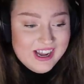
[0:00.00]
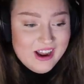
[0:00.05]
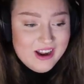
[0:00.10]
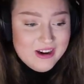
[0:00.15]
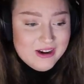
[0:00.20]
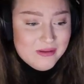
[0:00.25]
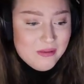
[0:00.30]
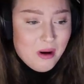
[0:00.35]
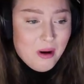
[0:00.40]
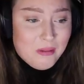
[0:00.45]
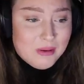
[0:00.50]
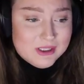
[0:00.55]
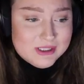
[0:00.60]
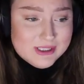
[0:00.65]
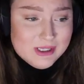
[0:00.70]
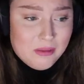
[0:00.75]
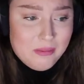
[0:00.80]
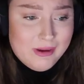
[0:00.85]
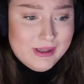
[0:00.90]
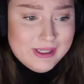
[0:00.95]
I am
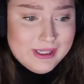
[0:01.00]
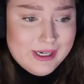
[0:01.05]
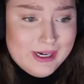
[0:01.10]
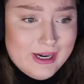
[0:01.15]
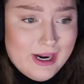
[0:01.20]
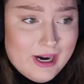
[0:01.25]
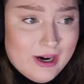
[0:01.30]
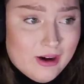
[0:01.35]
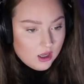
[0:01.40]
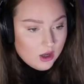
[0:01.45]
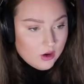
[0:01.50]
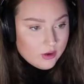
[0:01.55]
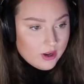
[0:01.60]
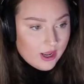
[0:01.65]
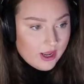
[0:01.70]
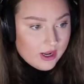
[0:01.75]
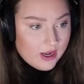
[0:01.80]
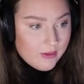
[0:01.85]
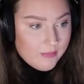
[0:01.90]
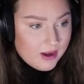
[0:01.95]
almost a millionaire.
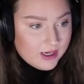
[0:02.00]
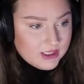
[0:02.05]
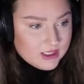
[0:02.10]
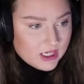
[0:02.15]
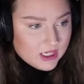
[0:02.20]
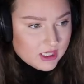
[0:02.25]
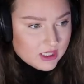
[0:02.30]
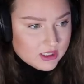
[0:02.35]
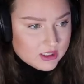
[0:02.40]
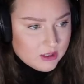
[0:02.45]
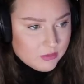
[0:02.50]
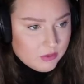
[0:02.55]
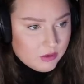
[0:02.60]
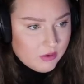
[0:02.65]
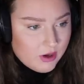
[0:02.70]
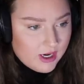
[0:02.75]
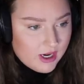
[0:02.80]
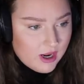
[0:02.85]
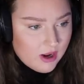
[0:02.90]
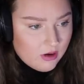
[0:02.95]
Okay, am I dating someone
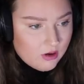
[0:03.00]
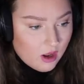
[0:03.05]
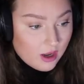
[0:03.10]
right now?